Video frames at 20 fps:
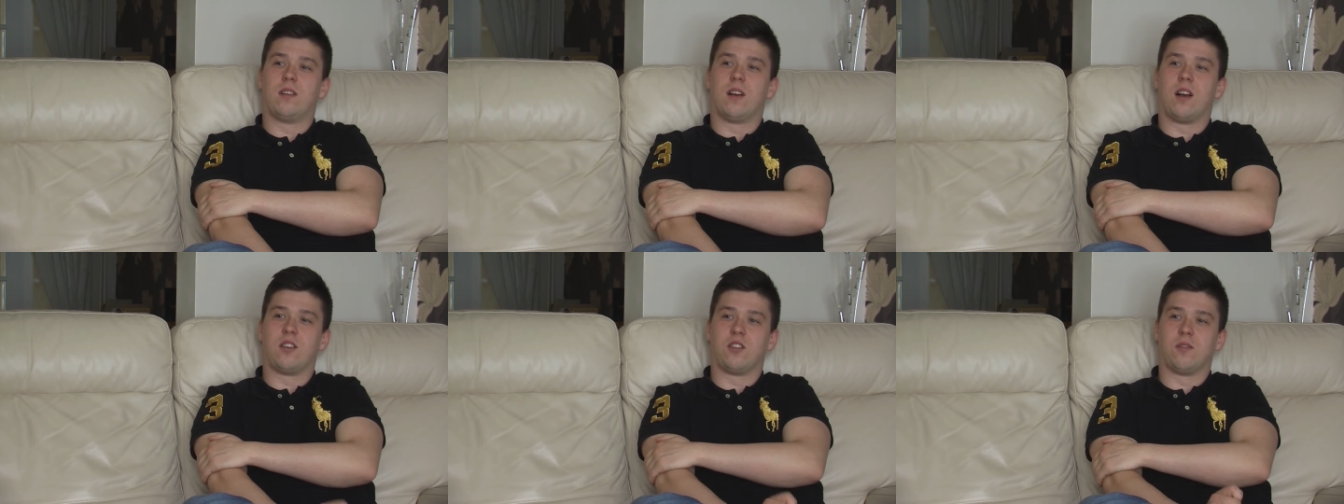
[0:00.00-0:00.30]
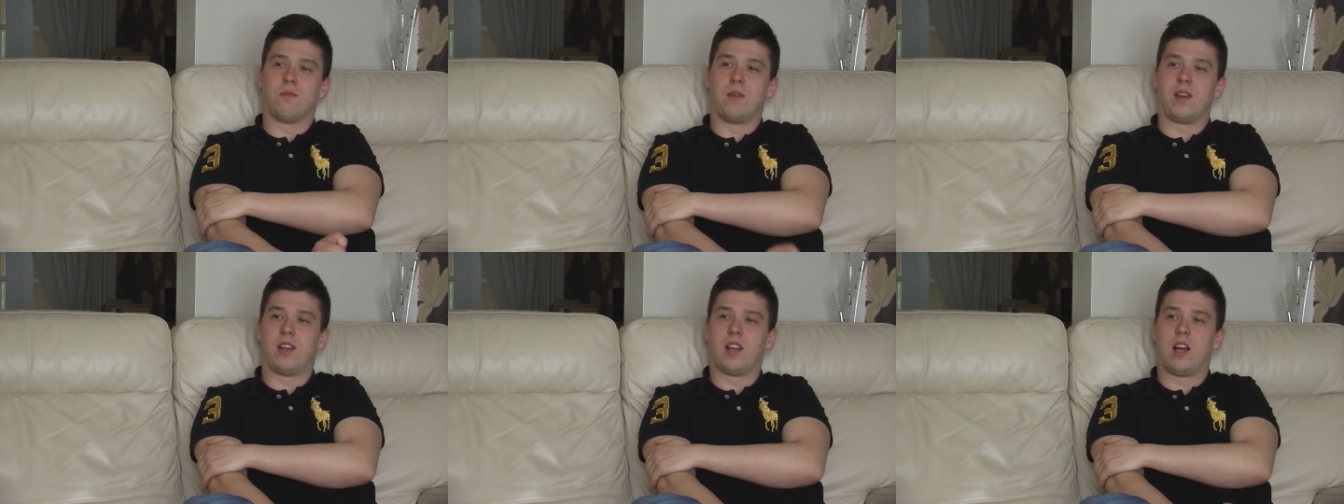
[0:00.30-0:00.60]
as your
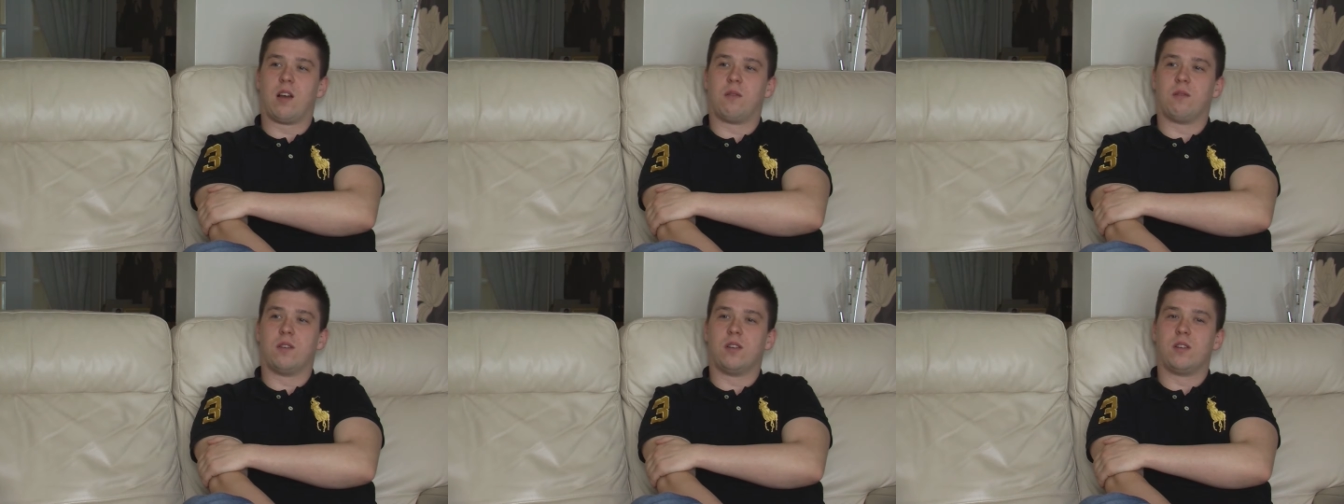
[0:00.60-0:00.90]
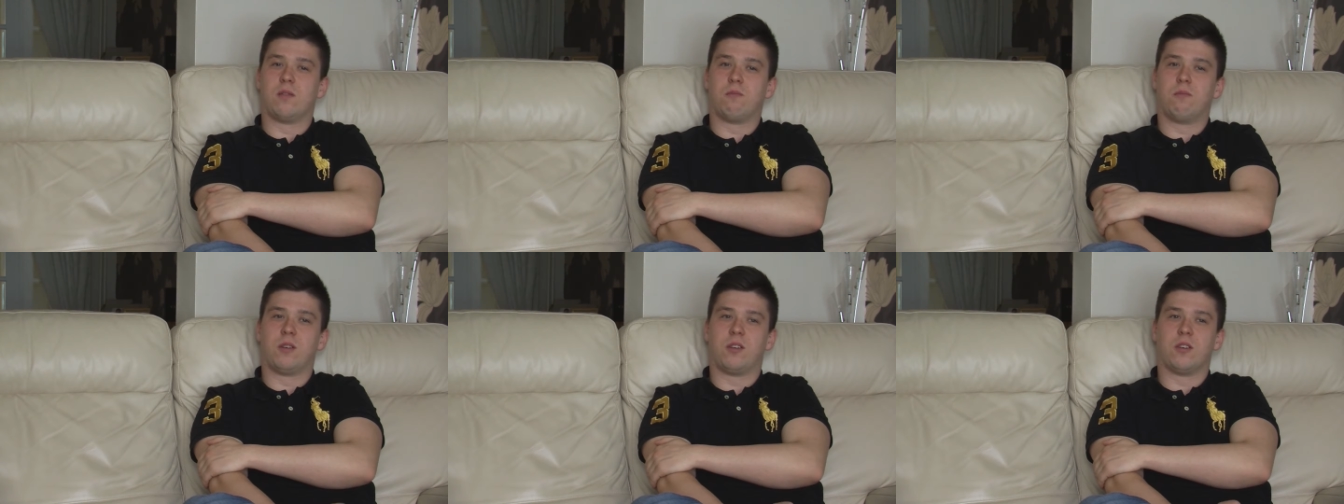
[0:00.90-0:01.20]
main language,
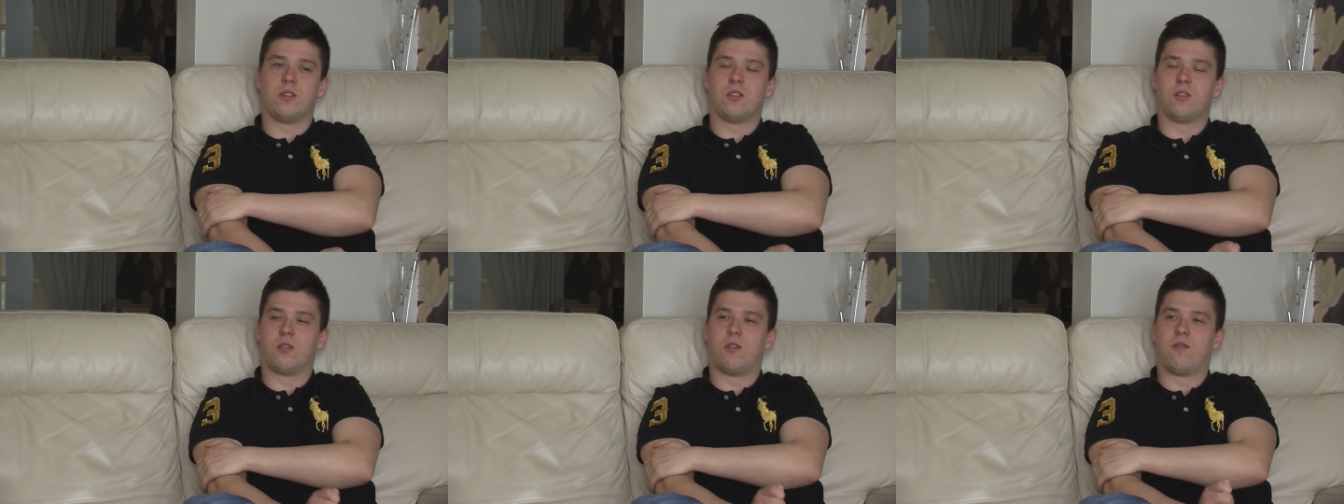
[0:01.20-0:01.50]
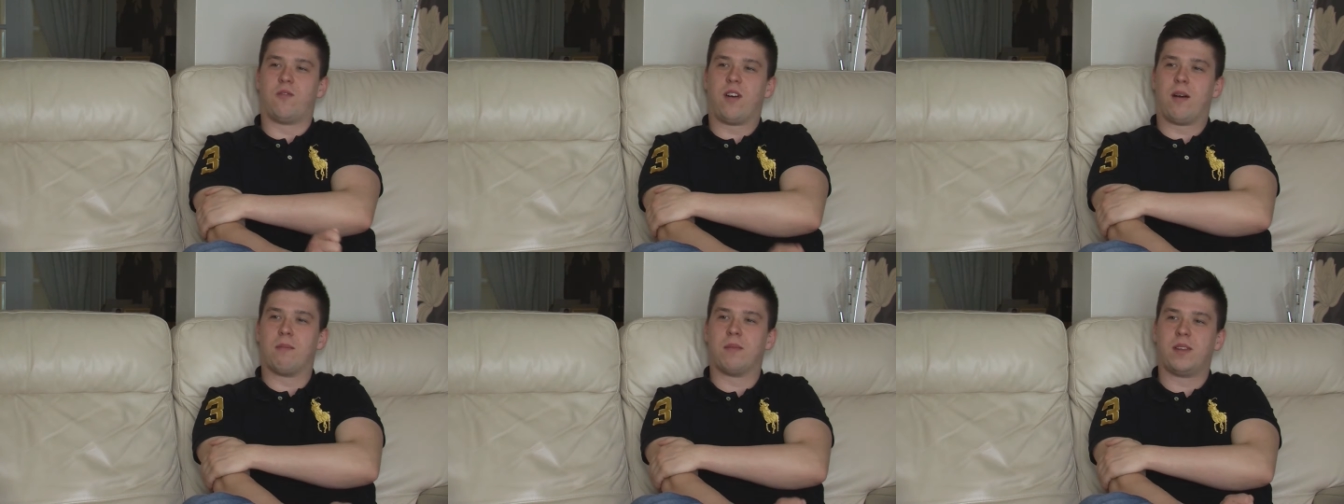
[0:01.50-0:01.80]
because your
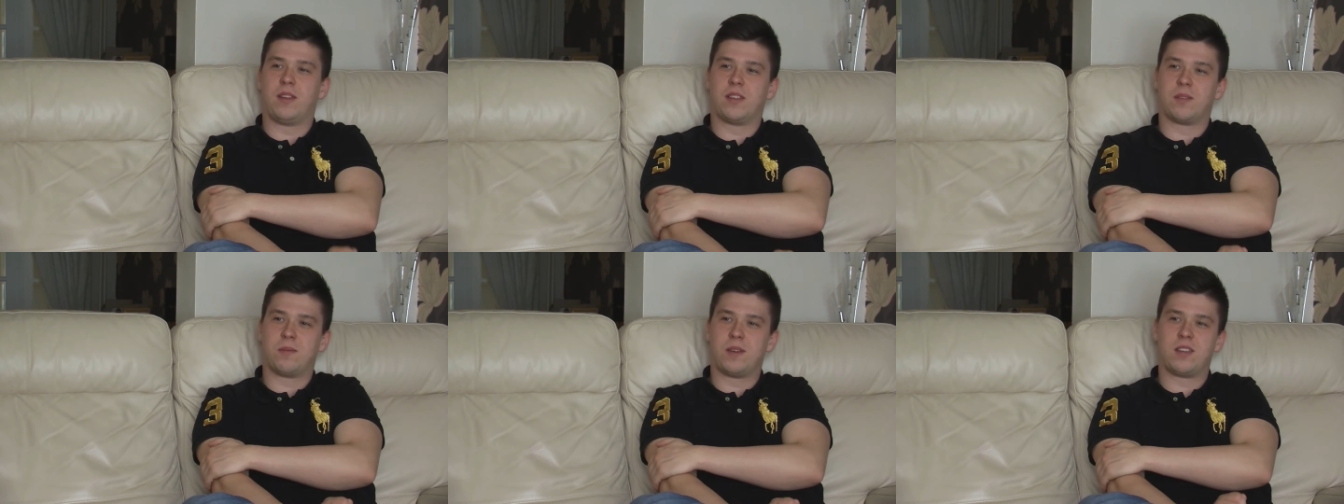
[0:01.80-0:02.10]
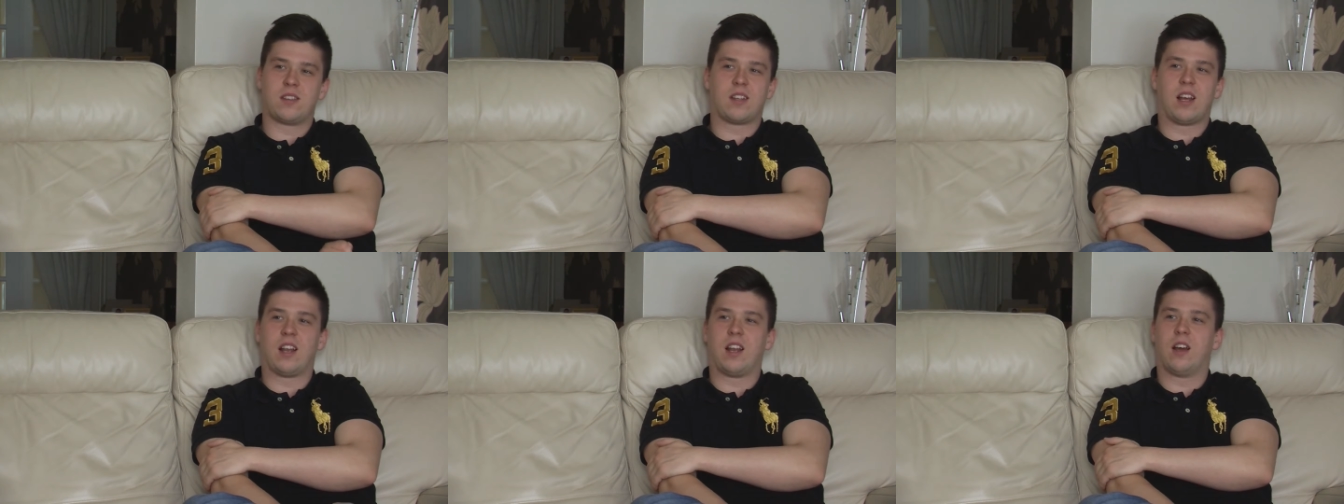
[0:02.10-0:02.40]
family
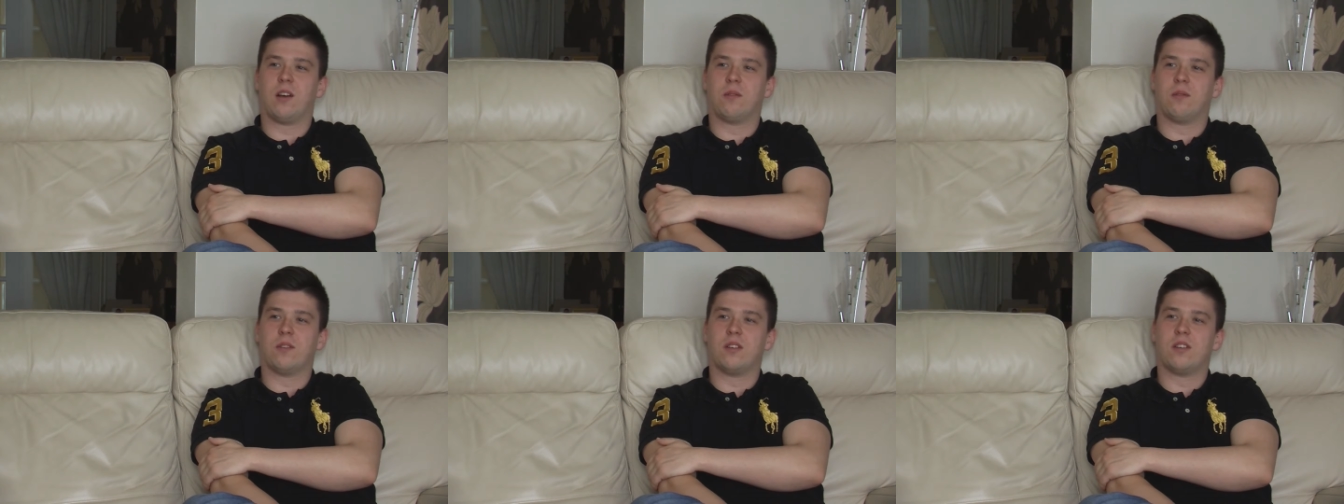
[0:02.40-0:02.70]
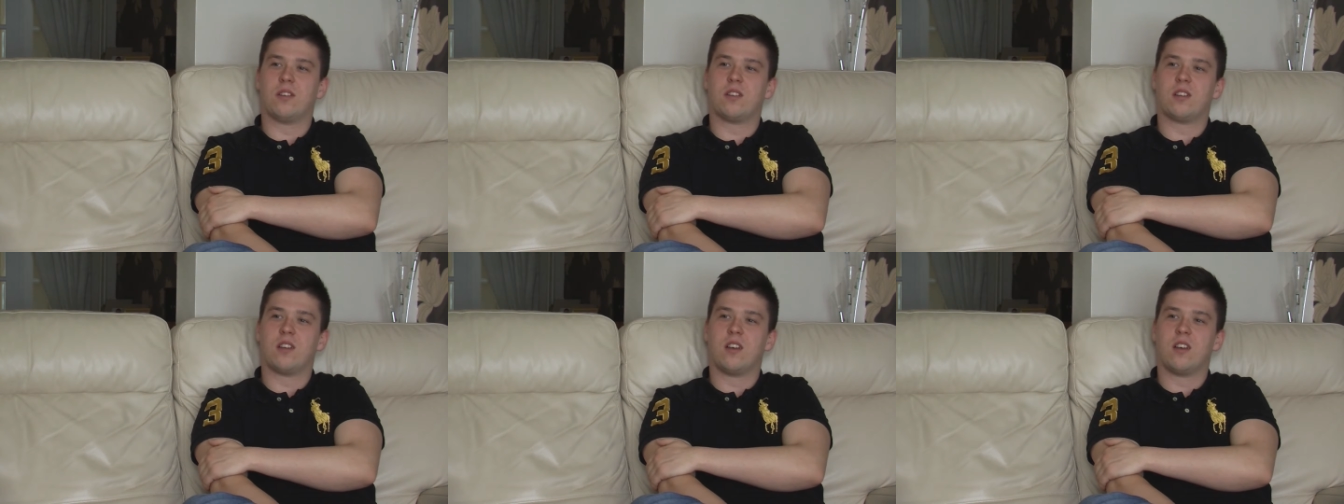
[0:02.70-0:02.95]
speaks that language